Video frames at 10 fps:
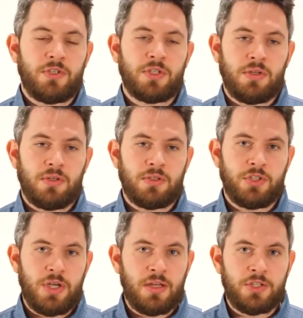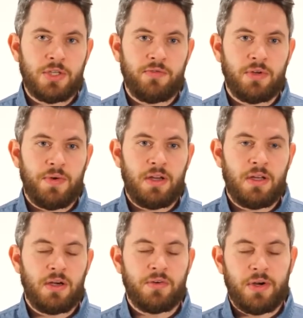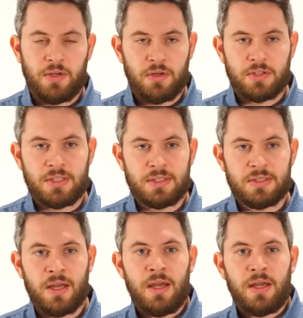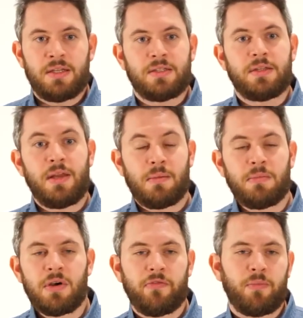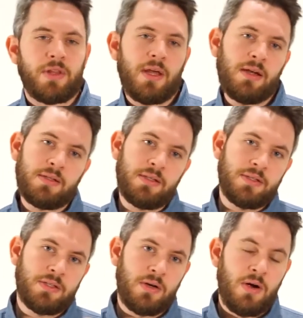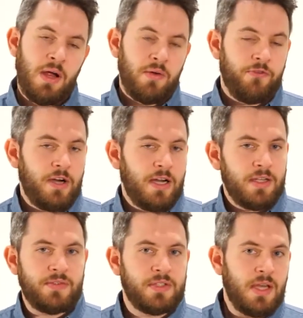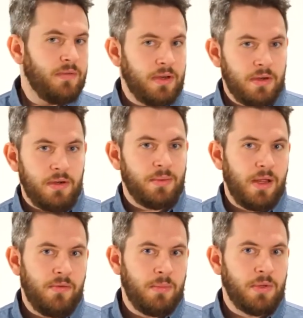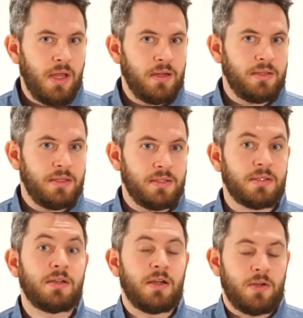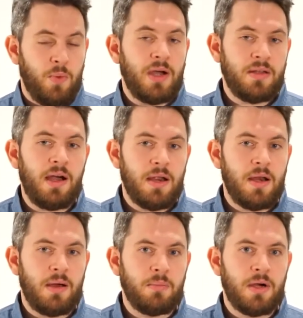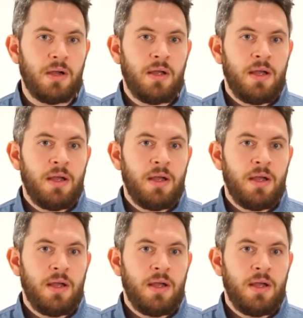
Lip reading: is also challenging for the radiologist, is the number of modalities. So 5, 7 or whatever modalities is a quite high number,